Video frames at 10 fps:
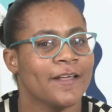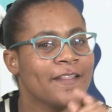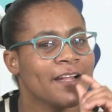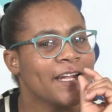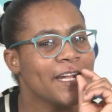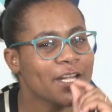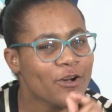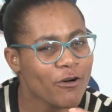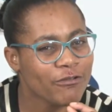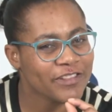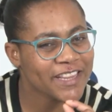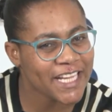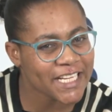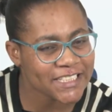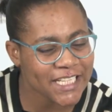the League of
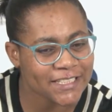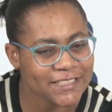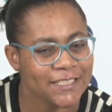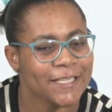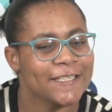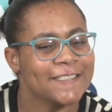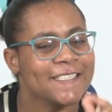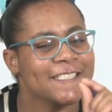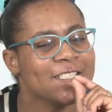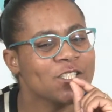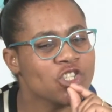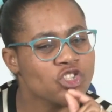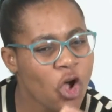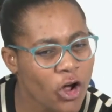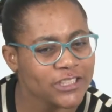Nations did
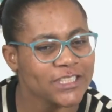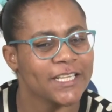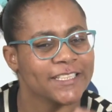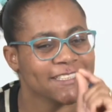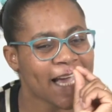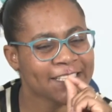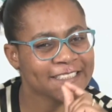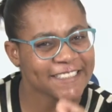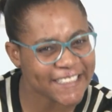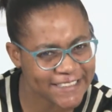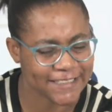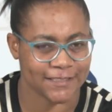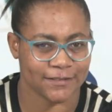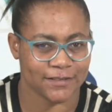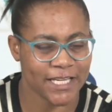not
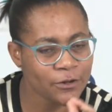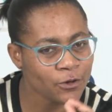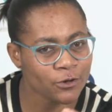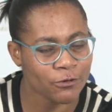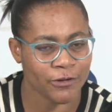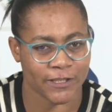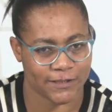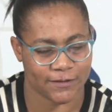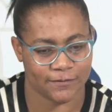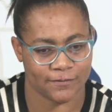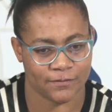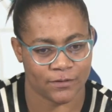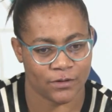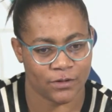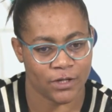succeed. Take note of this.
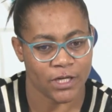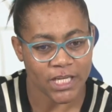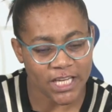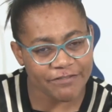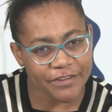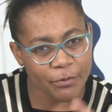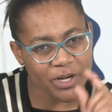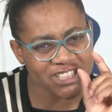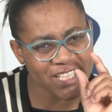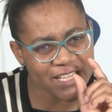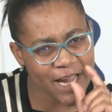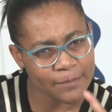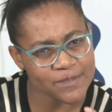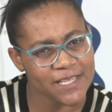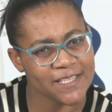If a question
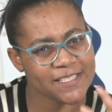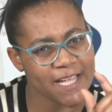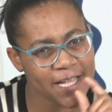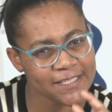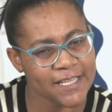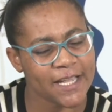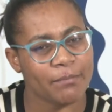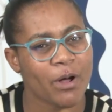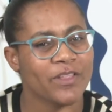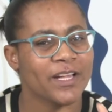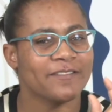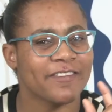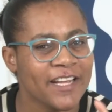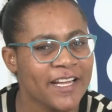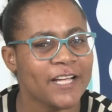comes and it's asking about the
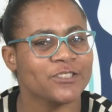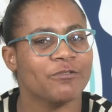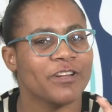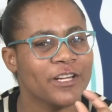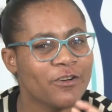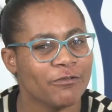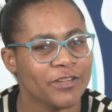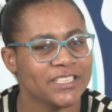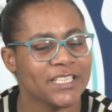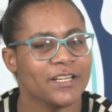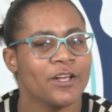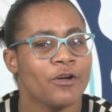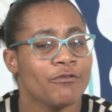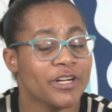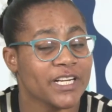failures of the League of Nations,
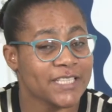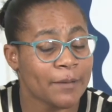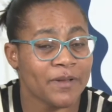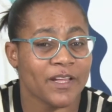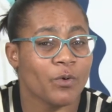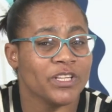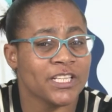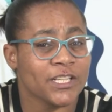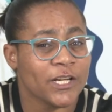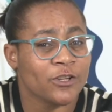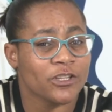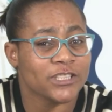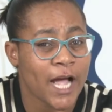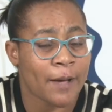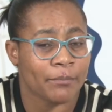for example, the question
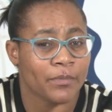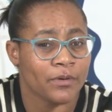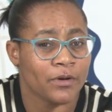cannot come,